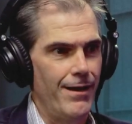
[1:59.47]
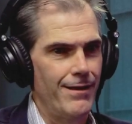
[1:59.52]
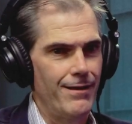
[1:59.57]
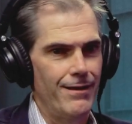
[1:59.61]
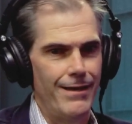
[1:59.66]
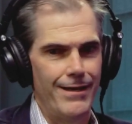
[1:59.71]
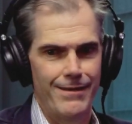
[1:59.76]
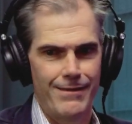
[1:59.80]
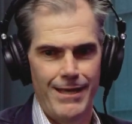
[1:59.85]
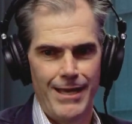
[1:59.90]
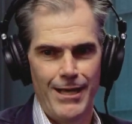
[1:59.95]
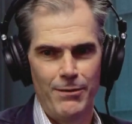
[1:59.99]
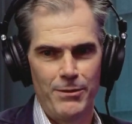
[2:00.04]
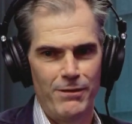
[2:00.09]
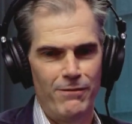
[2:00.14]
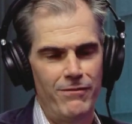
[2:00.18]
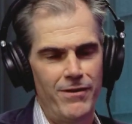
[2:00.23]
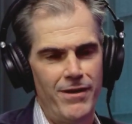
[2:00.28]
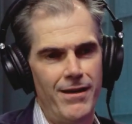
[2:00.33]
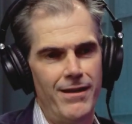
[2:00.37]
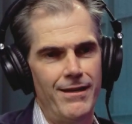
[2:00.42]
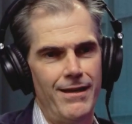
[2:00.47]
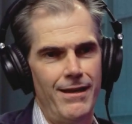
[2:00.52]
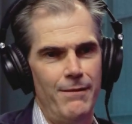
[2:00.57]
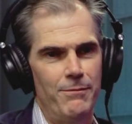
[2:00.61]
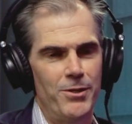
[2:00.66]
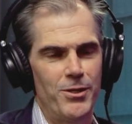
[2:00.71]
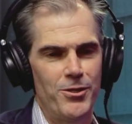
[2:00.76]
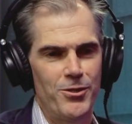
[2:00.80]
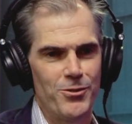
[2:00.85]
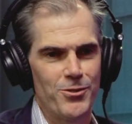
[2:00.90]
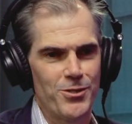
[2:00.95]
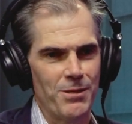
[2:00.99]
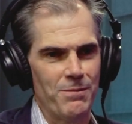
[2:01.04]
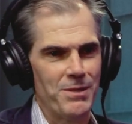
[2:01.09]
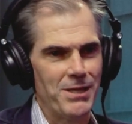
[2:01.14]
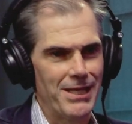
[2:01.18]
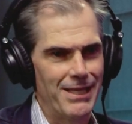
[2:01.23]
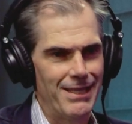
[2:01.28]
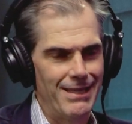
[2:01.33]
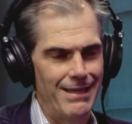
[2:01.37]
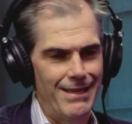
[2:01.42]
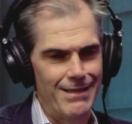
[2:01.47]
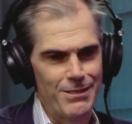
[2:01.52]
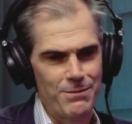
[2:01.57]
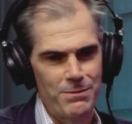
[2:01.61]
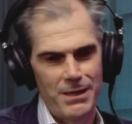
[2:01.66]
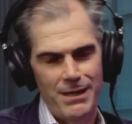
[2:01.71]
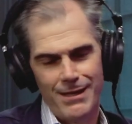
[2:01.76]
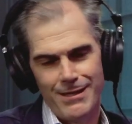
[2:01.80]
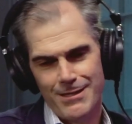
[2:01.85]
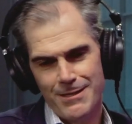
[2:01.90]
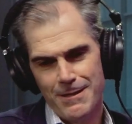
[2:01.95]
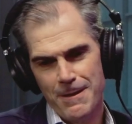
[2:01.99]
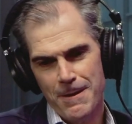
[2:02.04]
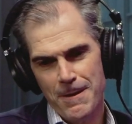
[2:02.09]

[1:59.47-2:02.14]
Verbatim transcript: Like that'll be fun. I'm going to do something in that space.